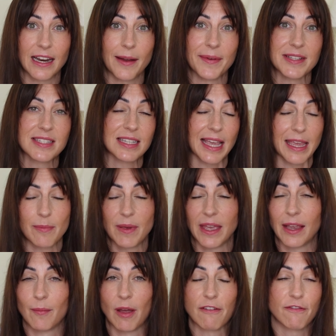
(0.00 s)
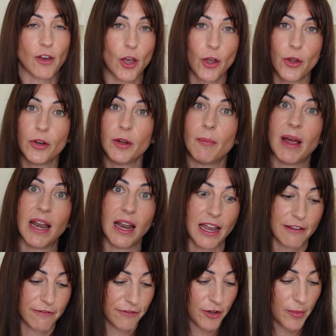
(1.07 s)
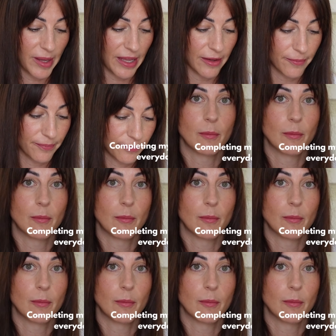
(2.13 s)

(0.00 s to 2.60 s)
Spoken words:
I'm escaping my phone and my life for a bit.